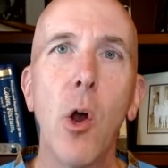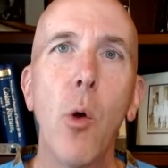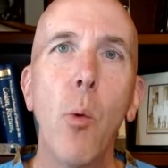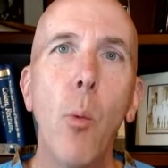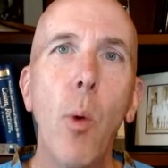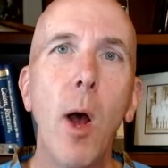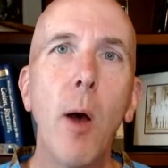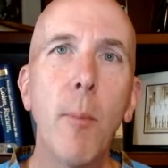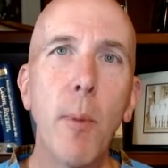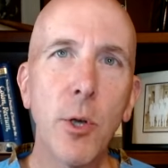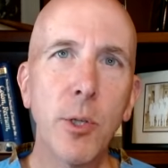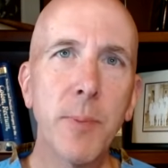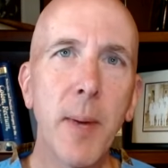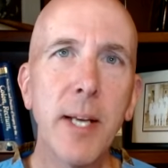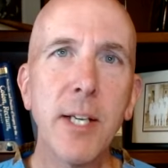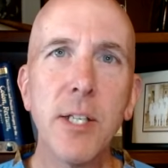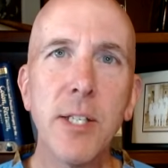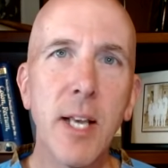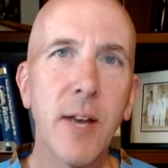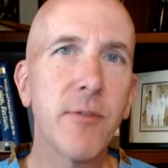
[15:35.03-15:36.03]
Well, most
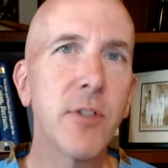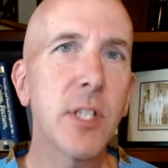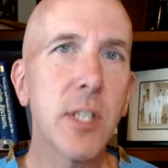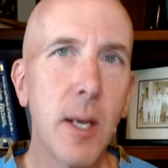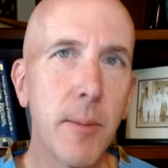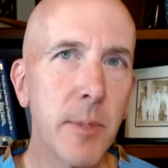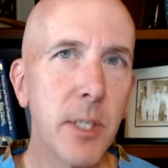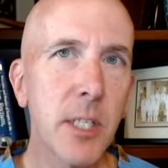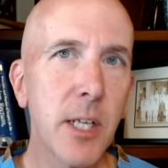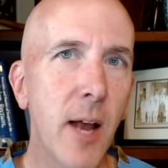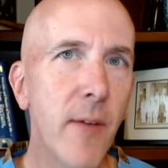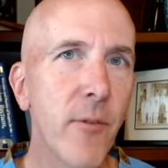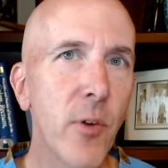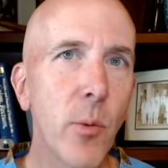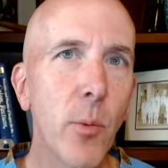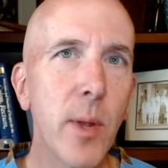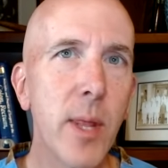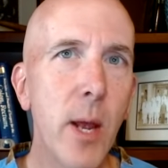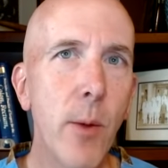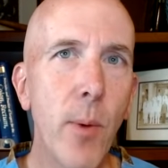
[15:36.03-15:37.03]
patients have some discomfort
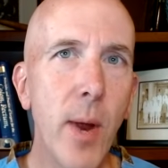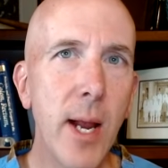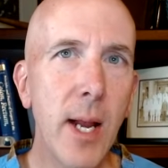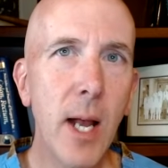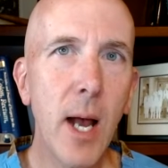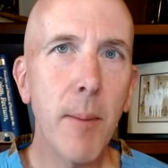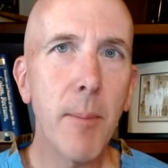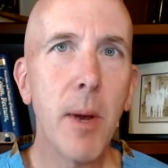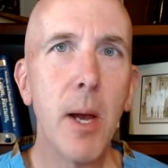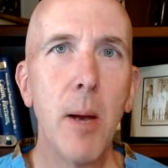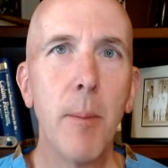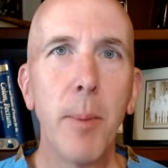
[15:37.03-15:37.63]
when they wake up,